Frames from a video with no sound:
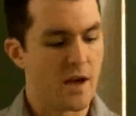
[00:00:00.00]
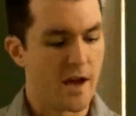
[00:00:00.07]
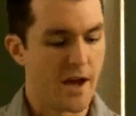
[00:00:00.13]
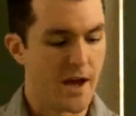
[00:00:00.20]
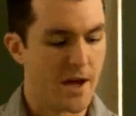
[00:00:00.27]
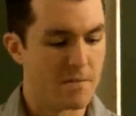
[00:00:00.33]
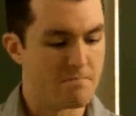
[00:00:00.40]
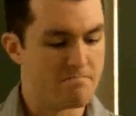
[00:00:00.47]

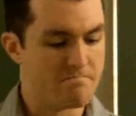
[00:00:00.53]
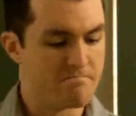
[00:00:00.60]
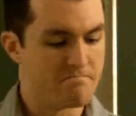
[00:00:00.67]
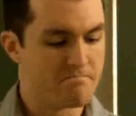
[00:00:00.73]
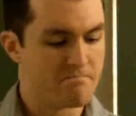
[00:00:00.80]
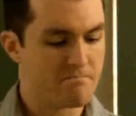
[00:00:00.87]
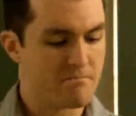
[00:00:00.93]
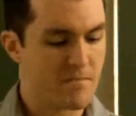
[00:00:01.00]

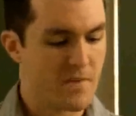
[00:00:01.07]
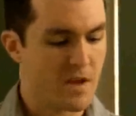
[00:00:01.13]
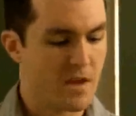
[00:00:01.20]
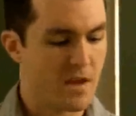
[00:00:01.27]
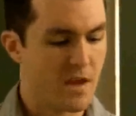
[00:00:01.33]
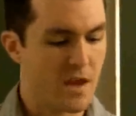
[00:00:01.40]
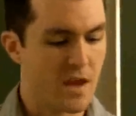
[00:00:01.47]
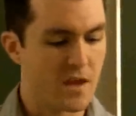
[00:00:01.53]

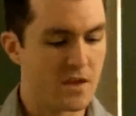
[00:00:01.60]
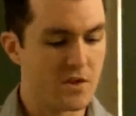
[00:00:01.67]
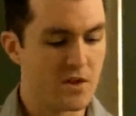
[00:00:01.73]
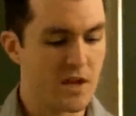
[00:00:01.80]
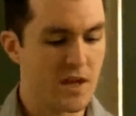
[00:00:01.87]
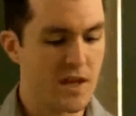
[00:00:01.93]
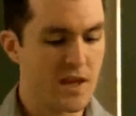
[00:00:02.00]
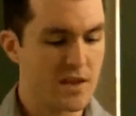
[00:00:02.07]
and you
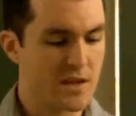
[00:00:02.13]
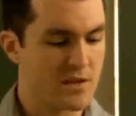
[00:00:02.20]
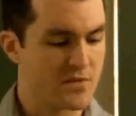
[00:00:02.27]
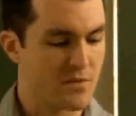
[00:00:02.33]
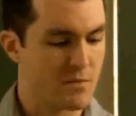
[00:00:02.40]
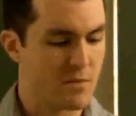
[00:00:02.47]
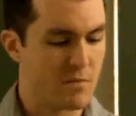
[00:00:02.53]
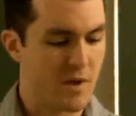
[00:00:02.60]
can get these
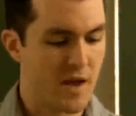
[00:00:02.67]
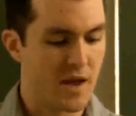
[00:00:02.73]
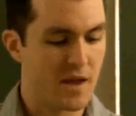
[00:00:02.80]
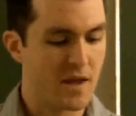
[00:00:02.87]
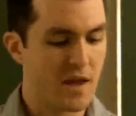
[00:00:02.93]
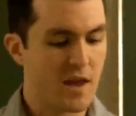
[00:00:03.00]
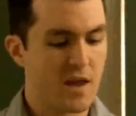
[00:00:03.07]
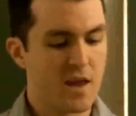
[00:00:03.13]
from the
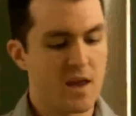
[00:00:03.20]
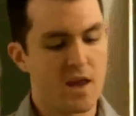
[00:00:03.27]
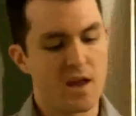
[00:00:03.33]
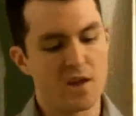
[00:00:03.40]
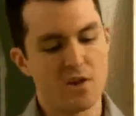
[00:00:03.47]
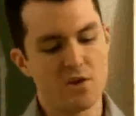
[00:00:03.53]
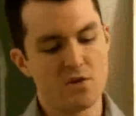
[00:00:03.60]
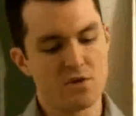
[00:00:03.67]
bank.
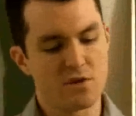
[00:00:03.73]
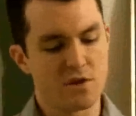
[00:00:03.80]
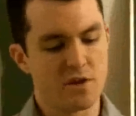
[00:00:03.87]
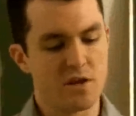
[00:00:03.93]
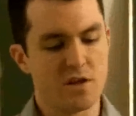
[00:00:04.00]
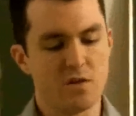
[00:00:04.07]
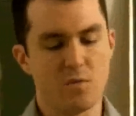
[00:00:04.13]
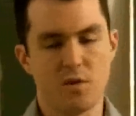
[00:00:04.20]
And
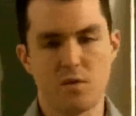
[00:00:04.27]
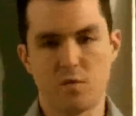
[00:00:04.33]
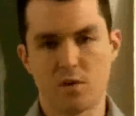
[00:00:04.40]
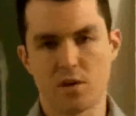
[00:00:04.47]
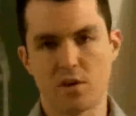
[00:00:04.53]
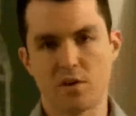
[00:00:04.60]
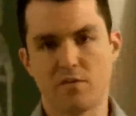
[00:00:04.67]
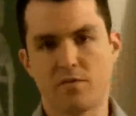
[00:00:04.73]
usually what you
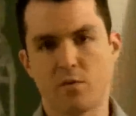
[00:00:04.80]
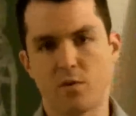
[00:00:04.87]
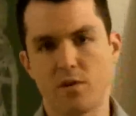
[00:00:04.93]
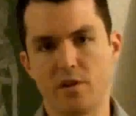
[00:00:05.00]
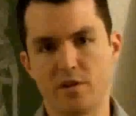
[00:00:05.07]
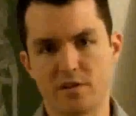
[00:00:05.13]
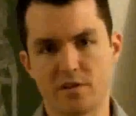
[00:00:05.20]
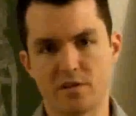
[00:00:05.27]
want to look for
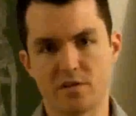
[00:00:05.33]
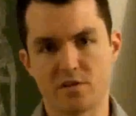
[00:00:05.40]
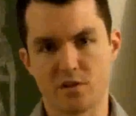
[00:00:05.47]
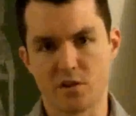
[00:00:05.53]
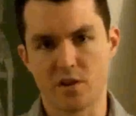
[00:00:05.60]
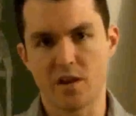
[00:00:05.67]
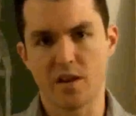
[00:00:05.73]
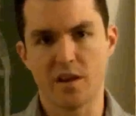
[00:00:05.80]
is
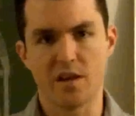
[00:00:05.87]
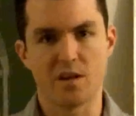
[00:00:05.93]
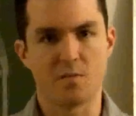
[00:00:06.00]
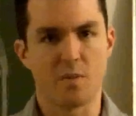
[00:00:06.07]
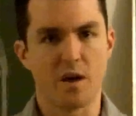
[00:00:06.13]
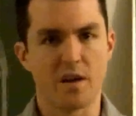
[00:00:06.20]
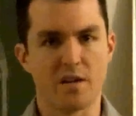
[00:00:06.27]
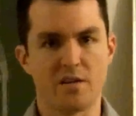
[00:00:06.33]
circulated
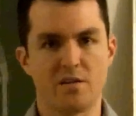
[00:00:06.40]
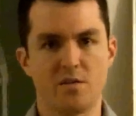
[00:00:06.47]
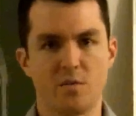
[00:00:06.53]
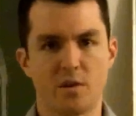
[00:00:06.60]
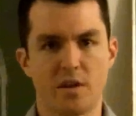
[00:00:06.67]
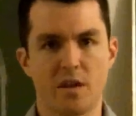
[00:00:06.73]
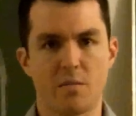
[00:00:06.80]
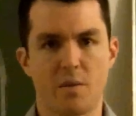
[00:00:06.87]
pennies. You
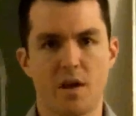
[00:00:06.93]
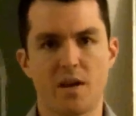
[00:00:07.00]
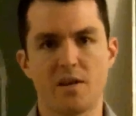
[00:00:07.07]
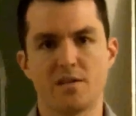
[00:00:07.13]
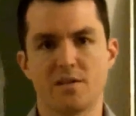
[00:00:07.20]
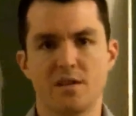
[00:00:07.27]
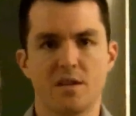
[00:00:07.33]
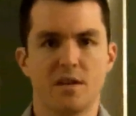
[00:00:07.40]
want to get
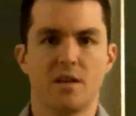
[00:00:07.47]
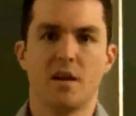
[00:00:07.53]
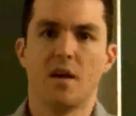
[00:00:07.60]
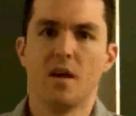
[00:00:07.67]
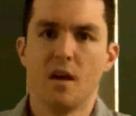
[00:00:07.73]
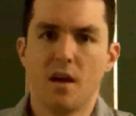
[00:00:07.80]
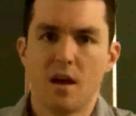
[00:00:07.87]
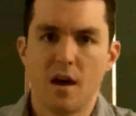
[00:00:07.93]
pennies that
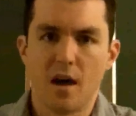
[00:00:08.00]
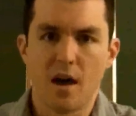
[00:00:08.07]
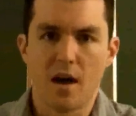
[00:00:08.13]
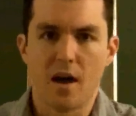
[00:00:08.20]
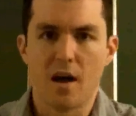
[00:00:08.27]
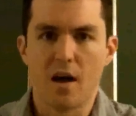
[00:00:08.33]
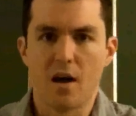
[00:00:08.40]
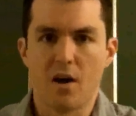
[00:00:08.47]

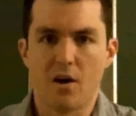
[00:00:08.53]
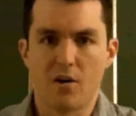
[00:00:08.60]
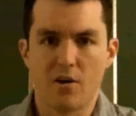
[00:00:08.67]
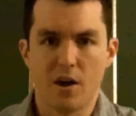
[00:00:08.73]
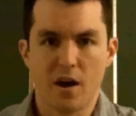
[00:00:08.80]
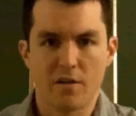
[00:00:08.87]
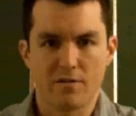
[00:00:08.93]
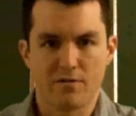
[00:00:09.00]
are
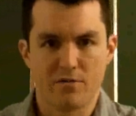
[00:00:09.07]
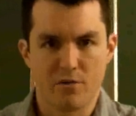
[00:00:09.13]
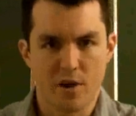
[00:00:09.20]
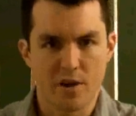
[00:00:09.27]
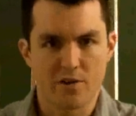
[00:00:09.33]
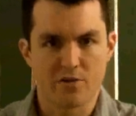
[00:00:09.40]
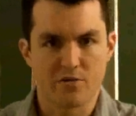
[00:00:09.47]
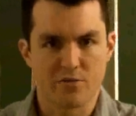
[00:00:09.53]
not
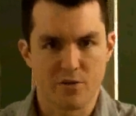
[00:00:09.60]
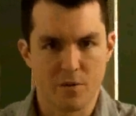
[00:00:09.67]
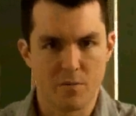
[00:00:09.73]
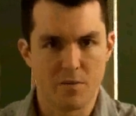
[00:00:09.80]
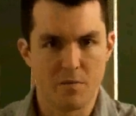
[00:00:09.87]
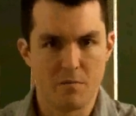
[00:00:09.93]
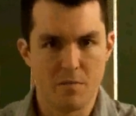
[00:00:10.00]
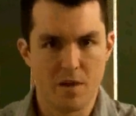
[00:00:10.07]
fresh
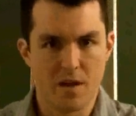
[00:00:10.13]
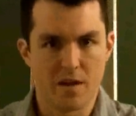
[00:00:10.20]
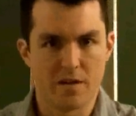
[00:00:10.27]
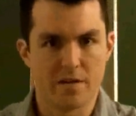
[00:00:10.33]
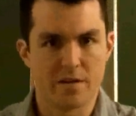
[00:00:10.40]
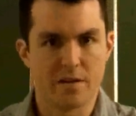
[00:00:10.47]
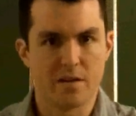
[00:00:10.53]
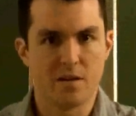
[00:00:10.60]
from the
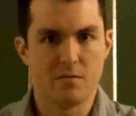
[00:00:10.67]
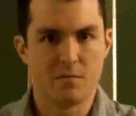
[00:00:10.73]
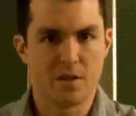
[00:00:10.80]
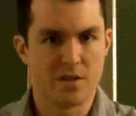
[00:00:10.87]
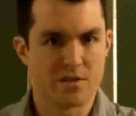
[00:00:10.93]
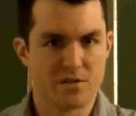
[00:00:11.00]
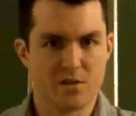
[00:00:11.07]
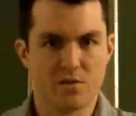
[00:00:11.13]
mint,
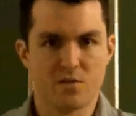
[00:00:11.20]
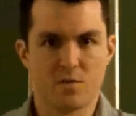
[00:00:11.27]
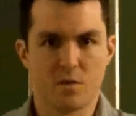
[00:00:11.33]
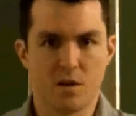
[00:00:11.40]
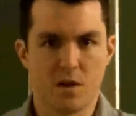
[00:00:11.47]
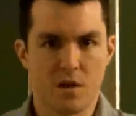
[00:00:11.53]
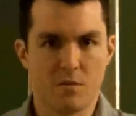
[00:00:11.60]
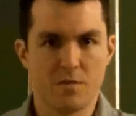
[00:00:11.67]
because those will
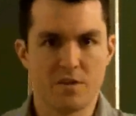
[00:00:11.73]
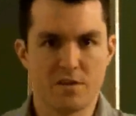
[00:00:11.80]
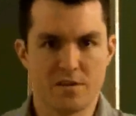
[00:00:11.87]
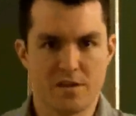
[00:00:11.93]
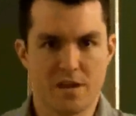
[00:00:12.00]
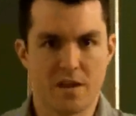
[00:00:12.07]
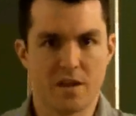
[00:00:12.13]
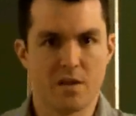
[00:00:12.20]
all be
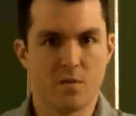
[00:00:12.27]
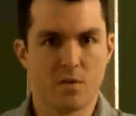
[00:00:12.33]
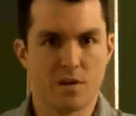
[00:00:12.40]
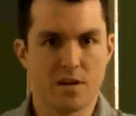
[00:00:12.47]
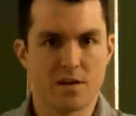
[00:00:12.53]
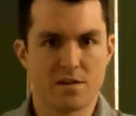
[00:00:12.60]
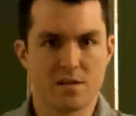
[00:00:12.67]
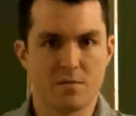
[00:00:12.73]
zinc. You want to
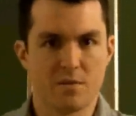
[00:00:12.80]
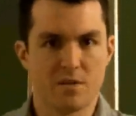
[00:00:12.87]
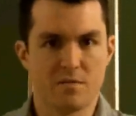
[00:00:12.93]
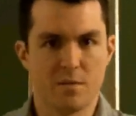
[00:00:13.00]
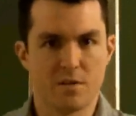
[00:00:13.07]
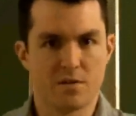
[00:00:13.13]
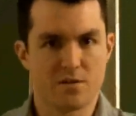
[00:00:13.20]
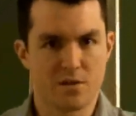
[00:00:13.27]
get some that have
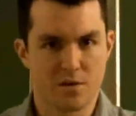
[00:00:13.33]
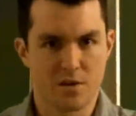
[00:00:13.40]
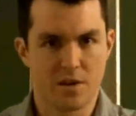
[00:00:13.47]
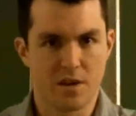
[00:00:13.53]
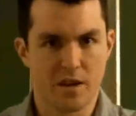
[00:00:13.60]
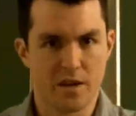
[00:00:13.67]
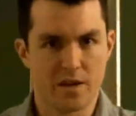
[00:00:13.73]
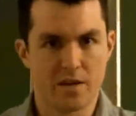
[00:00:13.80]
been
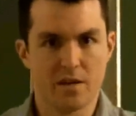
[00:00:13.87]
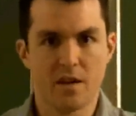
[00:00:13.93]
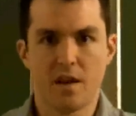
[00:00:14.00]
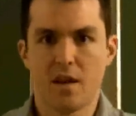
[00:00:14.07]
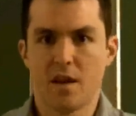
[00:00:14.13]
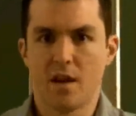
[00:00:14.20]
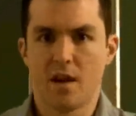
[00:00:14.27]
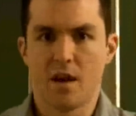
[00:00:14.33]
circulated
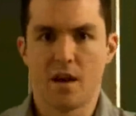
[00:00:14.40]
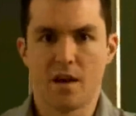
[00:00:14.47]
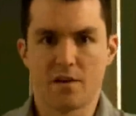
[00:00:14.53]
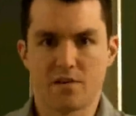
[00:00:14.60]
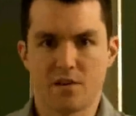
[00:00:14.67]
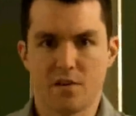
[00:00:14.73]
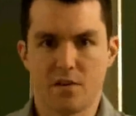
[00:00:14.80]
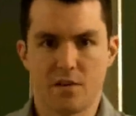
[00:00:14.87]

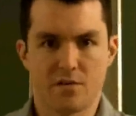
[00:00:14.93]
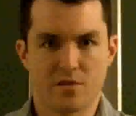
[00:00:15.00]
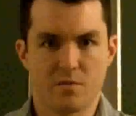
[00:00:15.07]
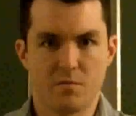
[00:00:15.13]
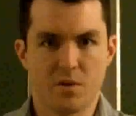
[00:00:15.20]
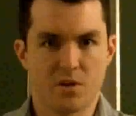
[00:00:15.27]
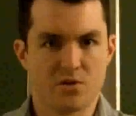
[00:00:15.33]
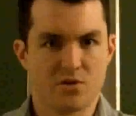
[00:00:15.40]
so that there's a
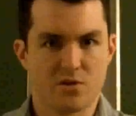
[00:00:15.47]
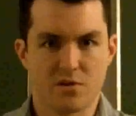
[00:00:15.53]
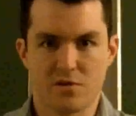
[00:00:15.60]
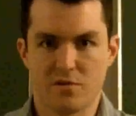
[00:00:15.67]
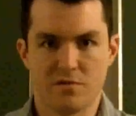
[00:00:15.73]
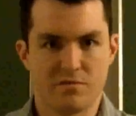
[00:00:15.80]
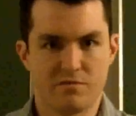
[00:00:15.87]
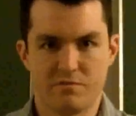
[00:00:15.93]
mixture
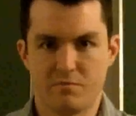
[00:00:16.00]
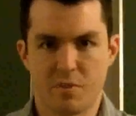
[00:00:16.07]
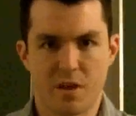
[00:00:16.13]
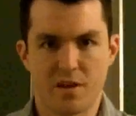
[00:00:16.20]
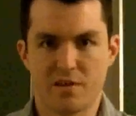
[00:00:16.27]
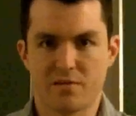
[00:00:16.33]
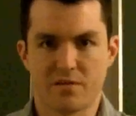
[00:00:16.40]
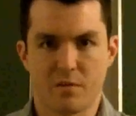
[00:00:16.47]
of
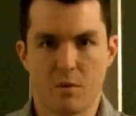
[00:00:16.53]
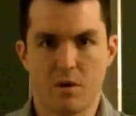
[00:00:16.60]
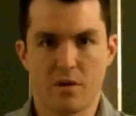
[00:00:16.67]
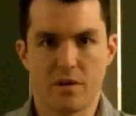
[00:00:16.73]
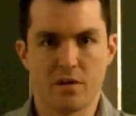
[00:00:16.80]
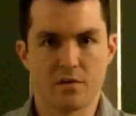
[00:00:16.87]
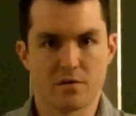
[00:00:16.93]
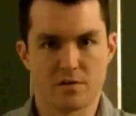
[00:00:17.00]
pennies from all
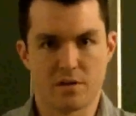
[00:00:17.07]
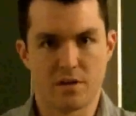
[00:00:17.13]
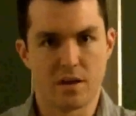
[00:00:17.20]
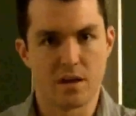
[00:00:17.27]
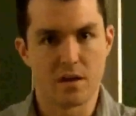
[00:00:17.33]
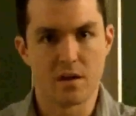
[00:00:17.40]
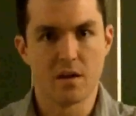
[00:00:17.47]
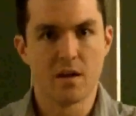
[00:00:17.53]
years in
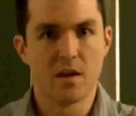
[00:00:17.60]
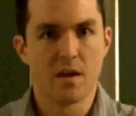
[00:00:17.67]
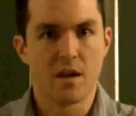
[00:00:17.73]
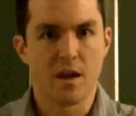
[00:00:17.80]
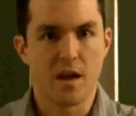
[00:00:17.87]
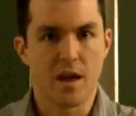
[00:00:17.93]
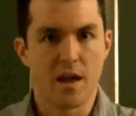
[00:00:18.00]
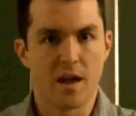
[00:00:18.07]
there.
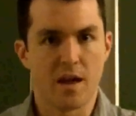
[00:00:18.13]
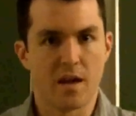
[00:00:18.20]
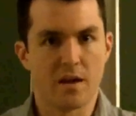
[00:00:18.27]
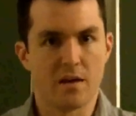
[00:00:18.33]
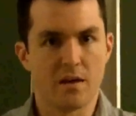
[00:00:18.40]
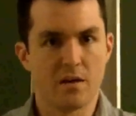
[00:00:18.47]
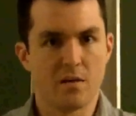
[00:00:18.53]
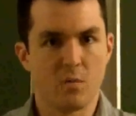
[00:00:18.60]

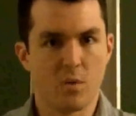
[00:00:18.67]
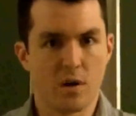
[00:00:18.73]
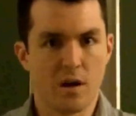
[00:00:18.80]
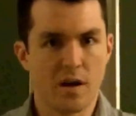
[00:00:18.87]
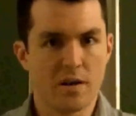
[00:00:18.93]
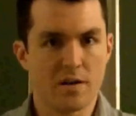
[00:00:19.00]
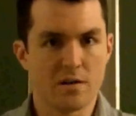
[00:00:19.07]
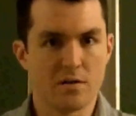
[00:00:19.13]
And what
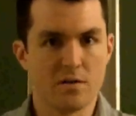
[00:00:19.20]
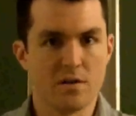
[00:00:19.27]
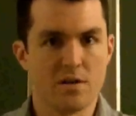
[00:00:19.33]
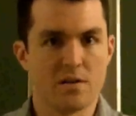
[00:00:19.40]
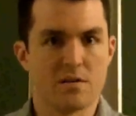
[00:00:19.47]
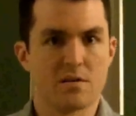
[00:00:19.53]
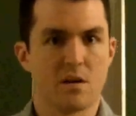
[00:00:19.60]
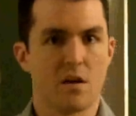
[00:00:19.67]
I do
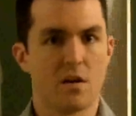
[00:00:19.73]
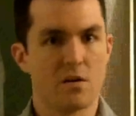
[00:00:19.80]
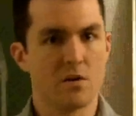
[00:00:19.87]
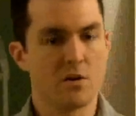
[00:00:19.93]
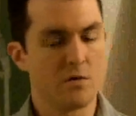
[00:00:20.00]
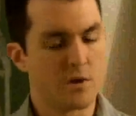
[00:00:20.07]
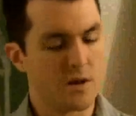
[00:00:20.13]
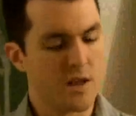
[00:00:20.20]
is I'll
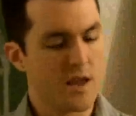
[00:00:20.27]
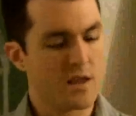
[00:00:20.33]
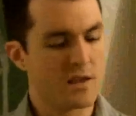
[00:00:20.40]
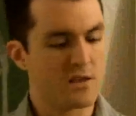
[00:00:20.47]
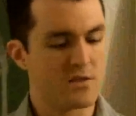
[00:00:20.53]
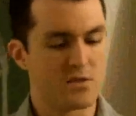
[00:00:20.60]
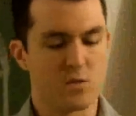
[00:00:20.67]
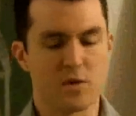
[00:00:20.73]
go and get
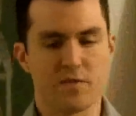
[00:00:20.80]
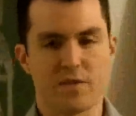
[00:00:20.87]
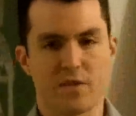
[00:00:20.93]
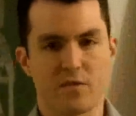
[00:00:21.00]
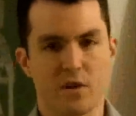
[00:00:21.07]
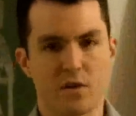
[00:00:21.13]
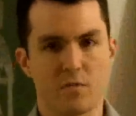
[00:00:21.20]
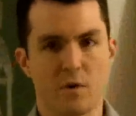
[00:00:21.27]
these
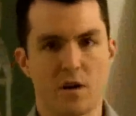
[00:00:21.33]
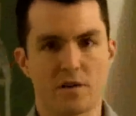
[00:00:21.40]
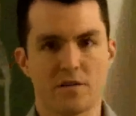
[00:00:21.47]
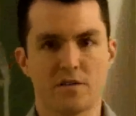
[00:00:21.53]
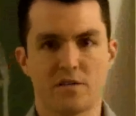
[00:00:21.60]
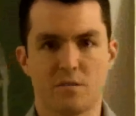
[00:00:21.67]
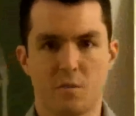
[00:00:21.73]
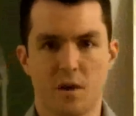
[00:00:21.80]
$25
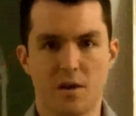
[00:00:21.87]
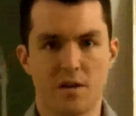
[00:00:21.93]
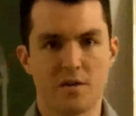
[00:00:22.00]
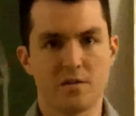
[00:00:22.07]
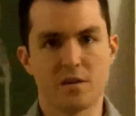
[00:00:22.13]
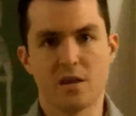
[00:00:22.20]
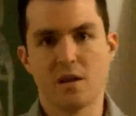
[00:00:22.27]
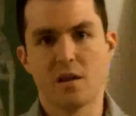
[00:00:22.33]
boxes of
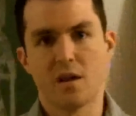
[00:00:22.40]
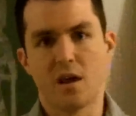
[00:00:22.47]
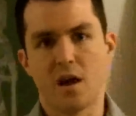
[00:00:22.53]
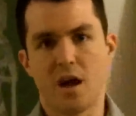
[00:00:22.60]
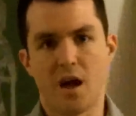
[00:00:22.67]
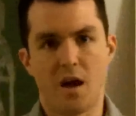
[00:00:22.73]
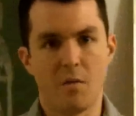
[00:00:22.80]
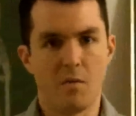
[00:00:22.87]
pennies.
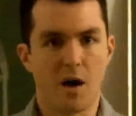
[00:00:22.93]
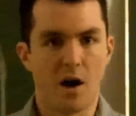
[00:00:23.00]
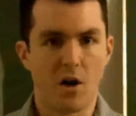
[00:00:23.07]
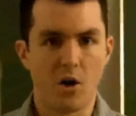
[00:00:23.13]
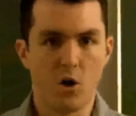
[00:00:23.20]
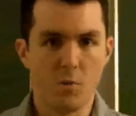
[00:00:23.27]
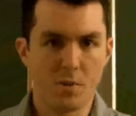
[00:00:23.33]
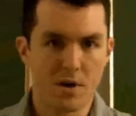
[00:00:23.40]

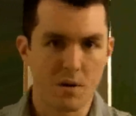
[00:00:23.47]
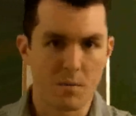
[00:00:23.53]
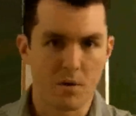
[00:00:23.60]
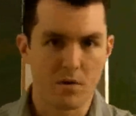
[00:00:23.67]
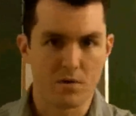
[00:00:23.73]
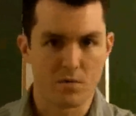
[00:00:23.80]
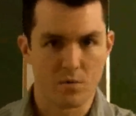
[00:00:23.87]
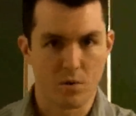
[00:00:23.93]
I'll open up
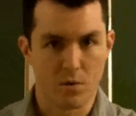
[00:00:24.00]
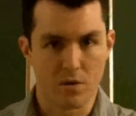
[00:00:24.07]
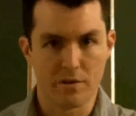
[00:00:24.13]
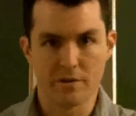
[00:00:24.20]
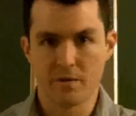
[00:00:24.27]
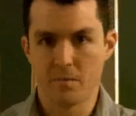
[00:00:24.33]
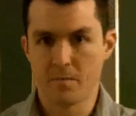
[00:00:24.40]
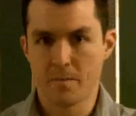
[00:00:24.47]
all the rolls.